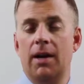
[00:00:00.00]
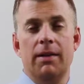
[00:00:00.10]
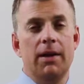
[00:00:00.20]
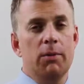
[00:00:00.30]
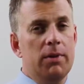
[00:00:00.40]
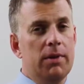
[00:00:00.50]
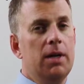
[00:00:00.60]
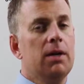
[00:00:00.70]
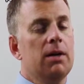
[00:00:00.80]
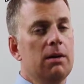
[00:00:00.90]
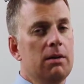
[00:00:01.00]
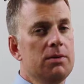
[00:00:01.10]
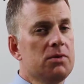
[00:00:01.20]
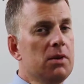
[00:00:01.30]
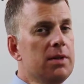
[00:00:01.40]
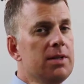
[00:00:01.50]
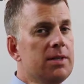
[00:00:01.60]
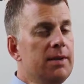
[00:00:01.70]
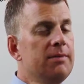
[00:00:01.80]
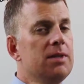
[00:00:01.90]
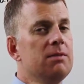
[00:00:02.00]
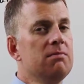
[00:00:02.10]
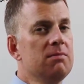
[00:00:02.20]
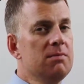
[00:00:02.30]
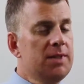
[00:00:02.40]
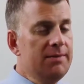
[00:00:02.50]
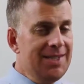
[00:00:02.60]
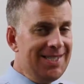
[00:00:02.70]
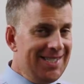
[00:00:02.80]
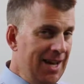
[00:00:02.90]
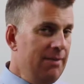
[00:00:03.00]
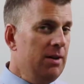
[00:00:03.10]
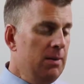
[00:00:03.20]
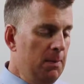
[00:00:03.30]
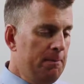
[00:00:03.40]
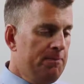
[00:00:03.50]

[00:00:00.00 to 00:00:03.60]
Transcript: they were thinking as early as 1777.